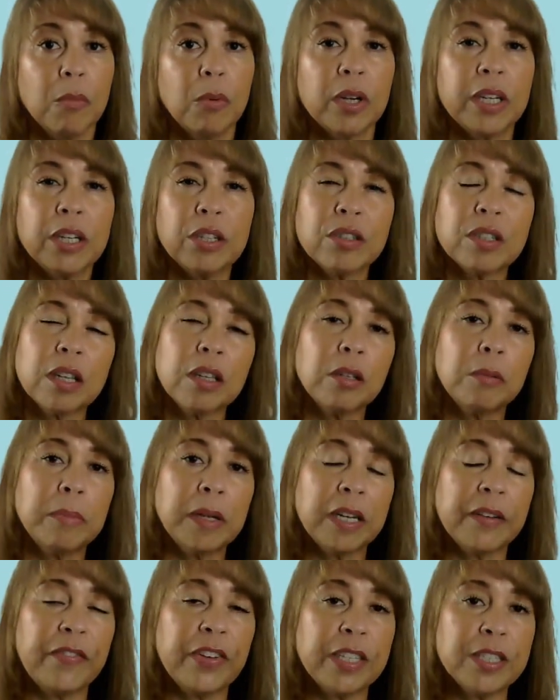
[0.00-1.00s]
Well, here's a little
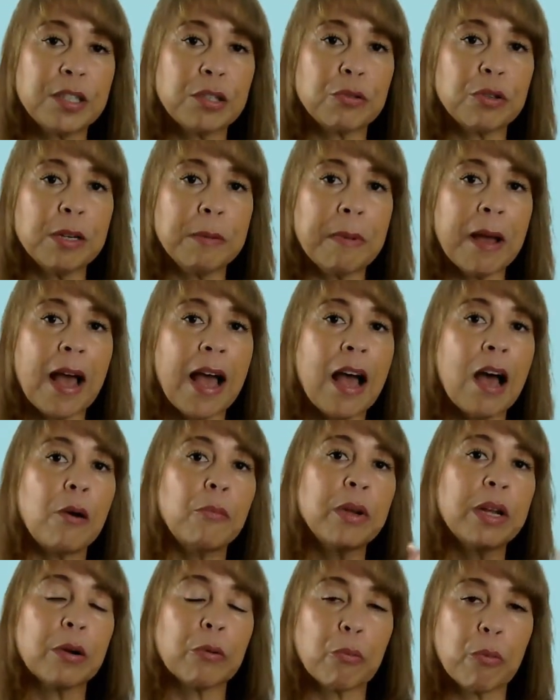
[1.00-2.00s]
bit of history about how
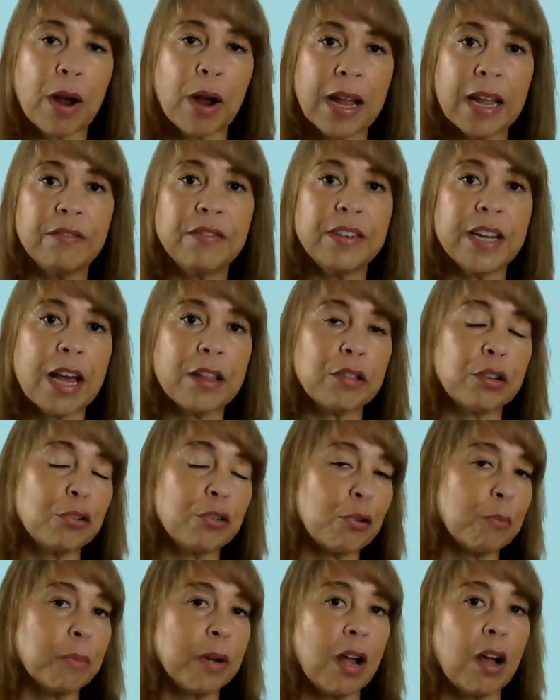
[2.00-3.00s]
we arrived at the
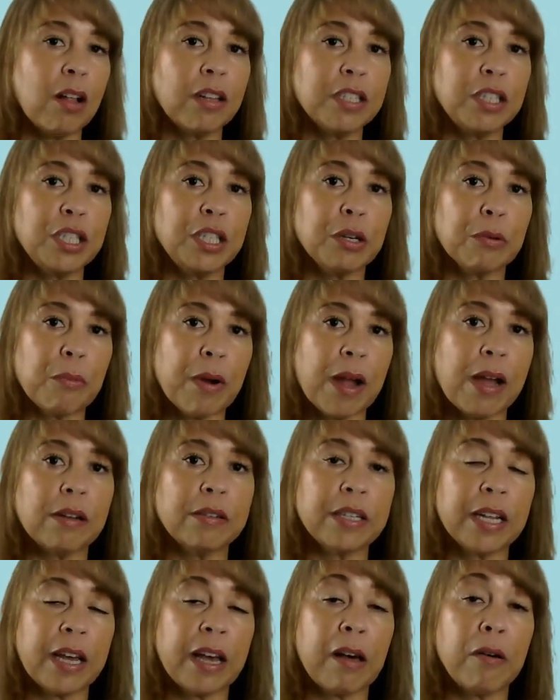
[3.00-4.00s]
terminology
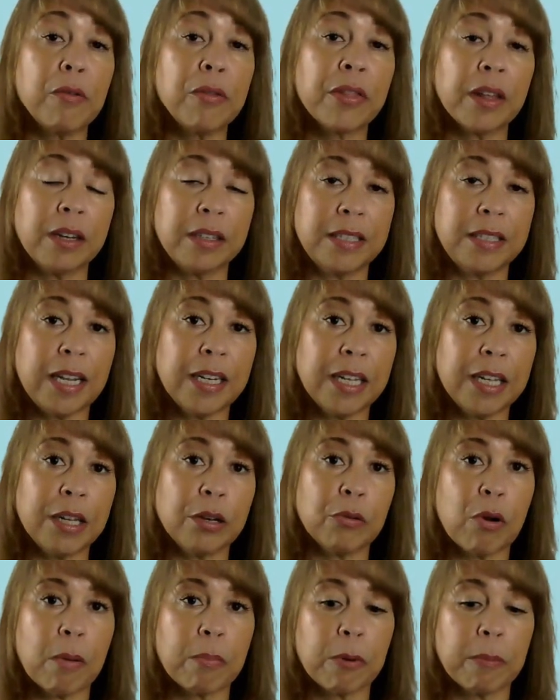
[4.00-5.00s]
around health data
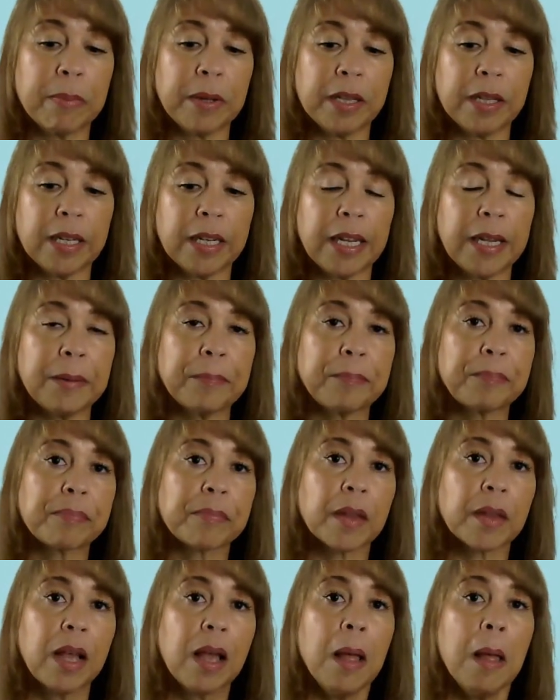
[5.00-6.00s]
interoperability.
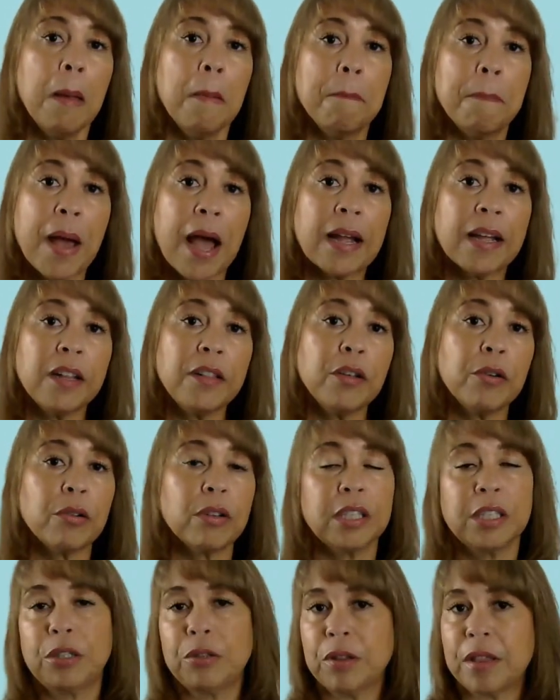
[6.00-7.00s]
Back in the
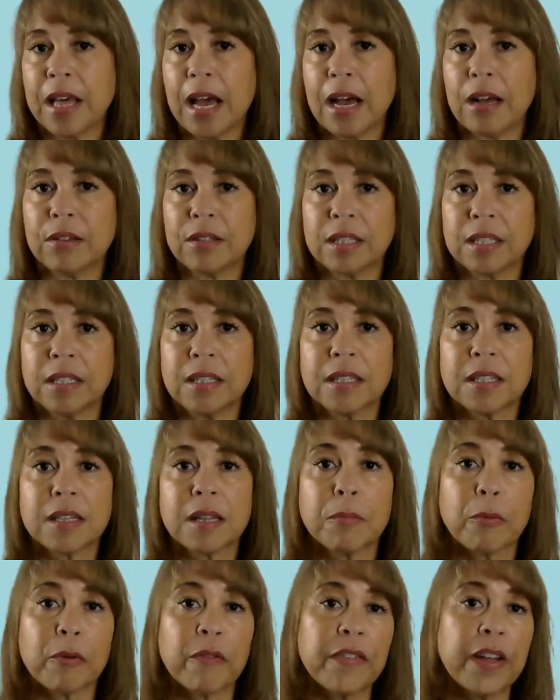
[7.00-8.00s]
early 2000s,
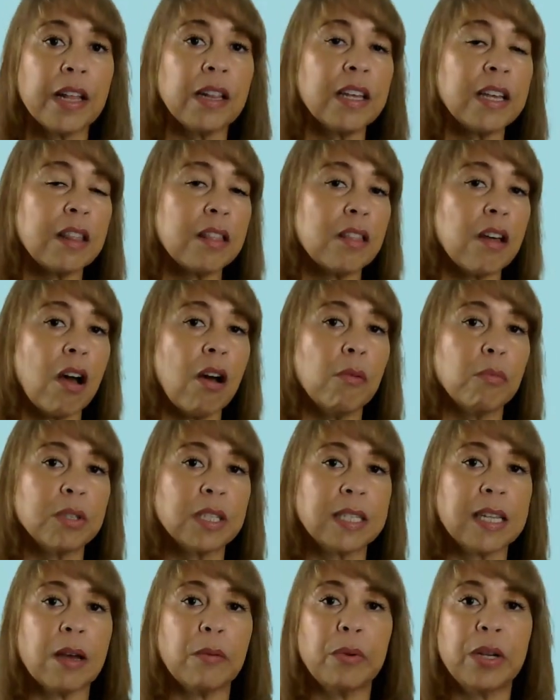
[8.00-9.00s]
the prevailing thought
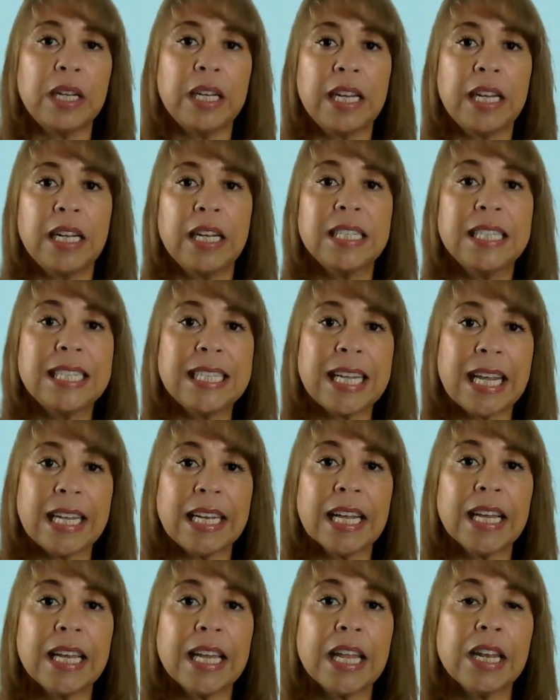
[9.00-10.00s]
was that we needed
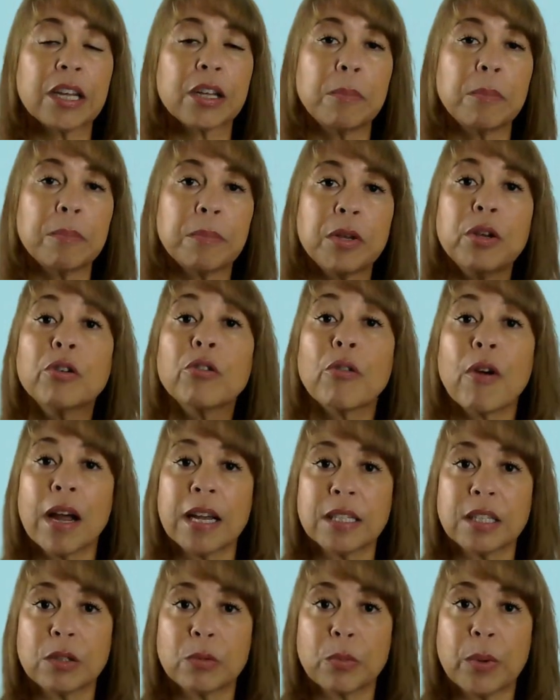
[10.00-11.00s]
data in a
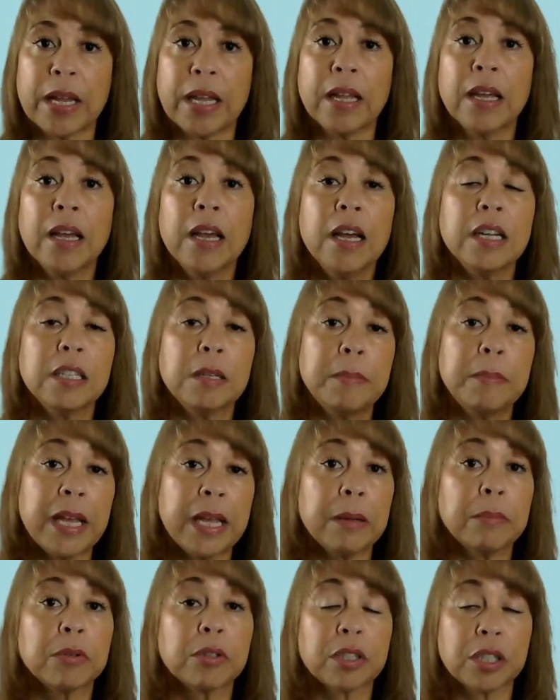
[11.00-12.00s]
computerized way to
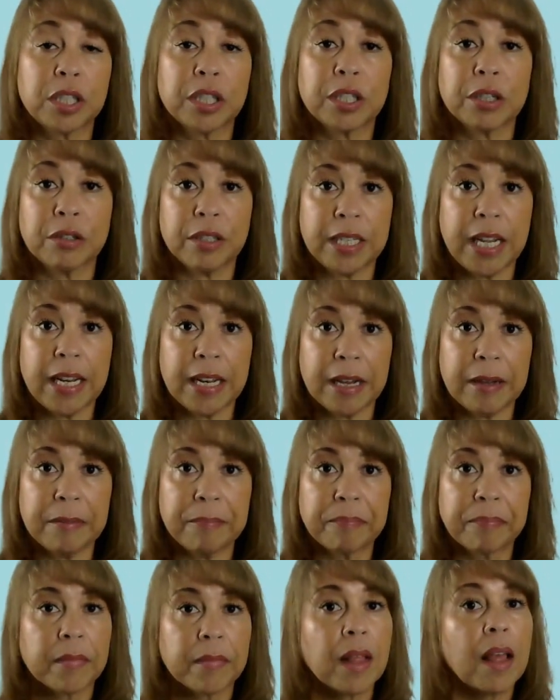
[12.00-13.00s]
be able to share data.
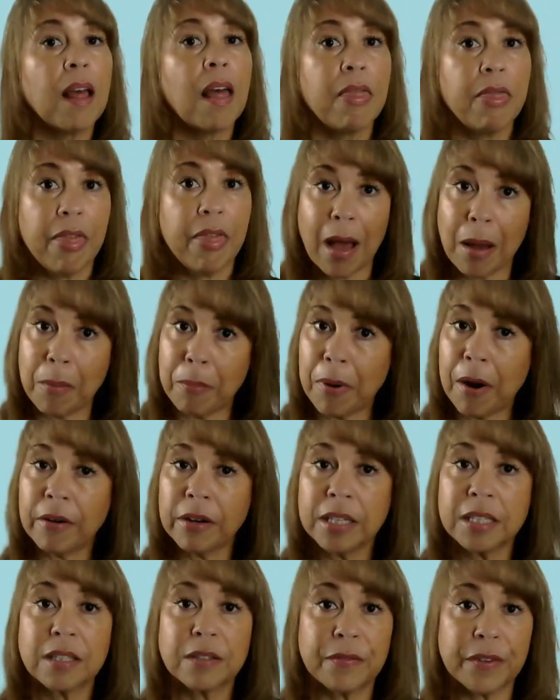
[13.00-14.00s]
That
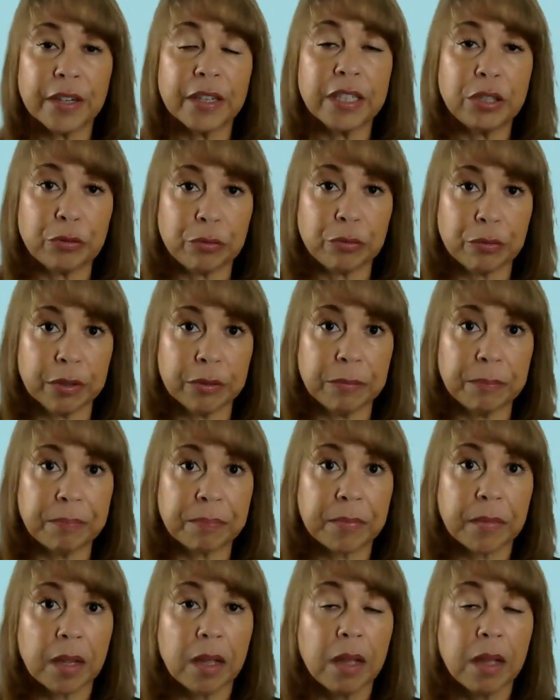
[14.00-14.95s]
part is very true.